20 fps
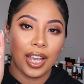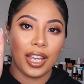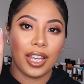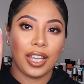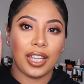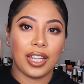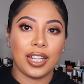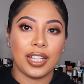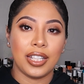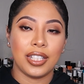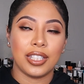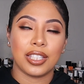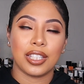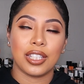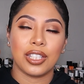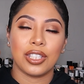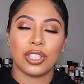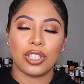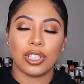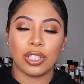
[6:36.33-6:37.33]
It is
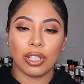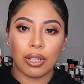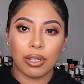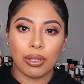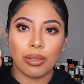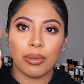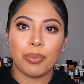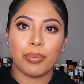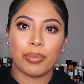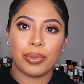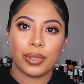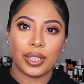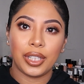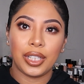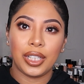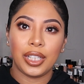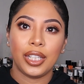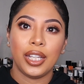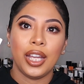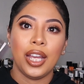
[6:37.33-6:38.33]
so
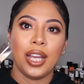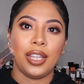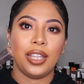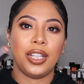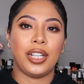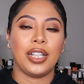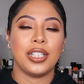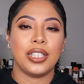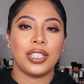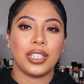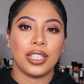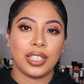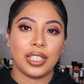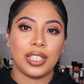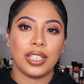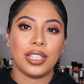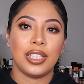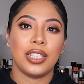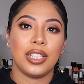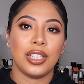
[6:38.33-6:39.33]
pretty. The
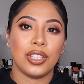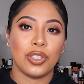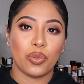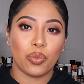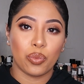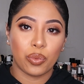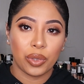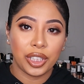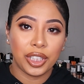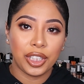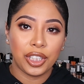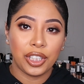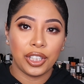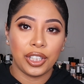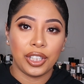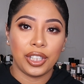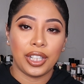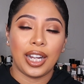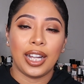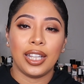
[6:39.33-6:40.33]
consistency is really
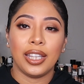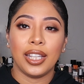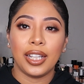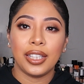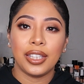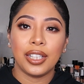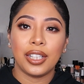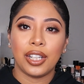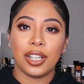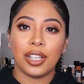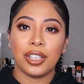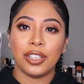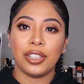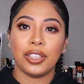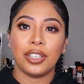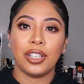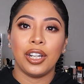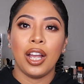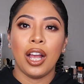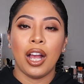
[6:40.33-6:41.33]
good. I like the
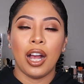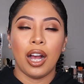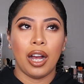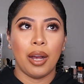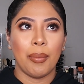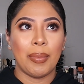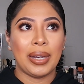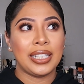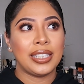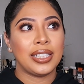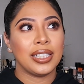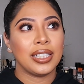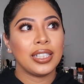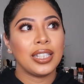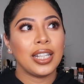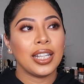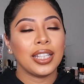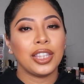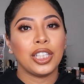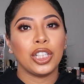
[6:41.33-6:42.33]
color. I did
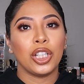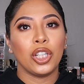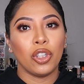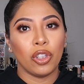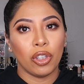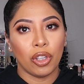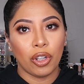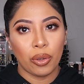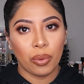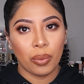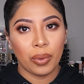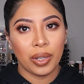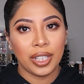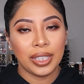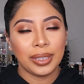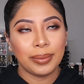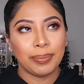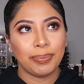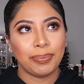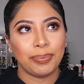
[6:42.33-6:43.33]
get the glow
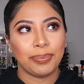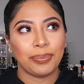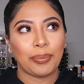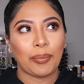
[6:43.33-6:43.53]
one,